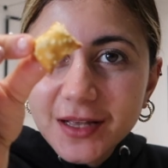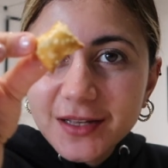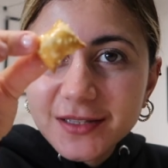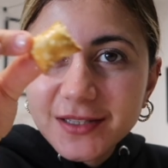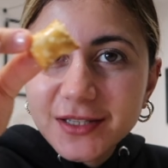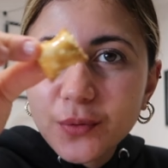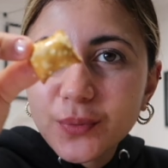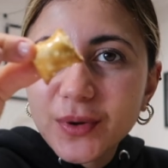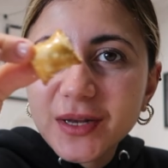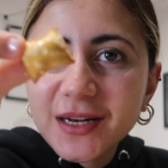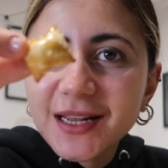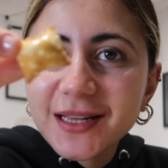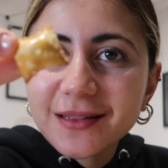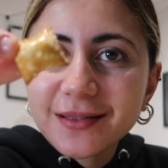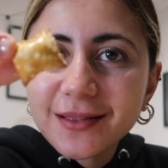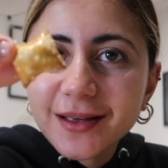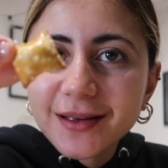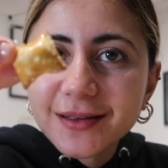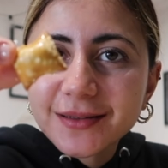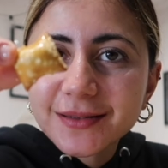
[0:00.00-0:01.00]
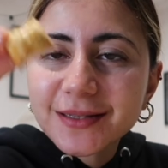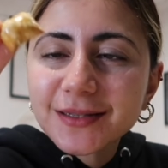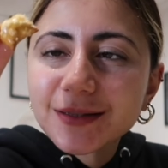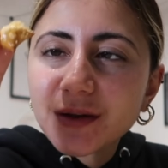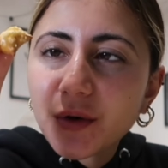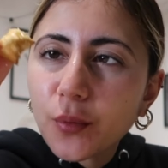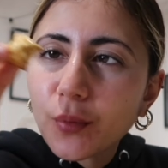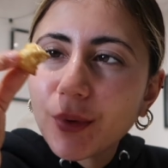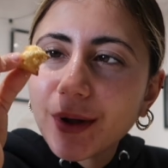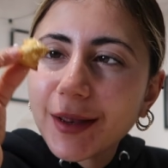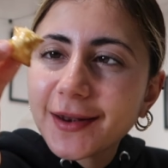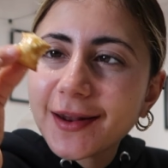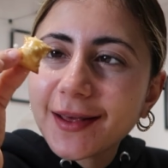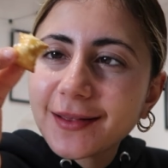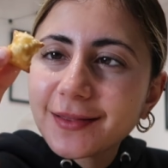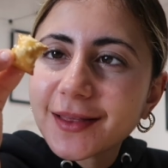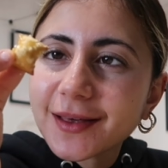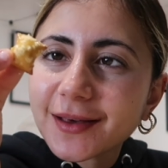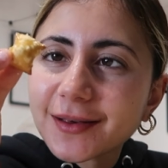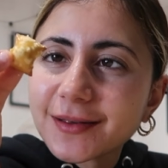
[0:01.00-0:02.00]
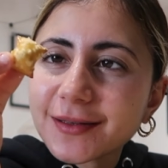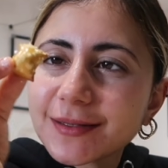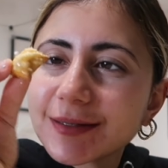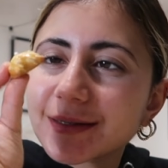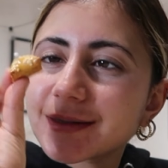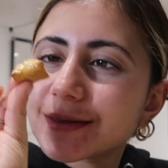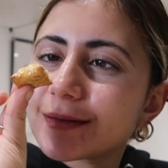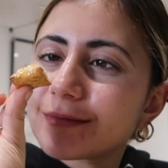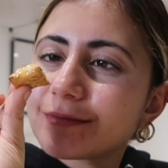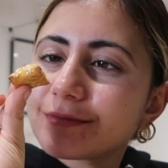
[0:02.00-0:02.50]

So we need these. We need these.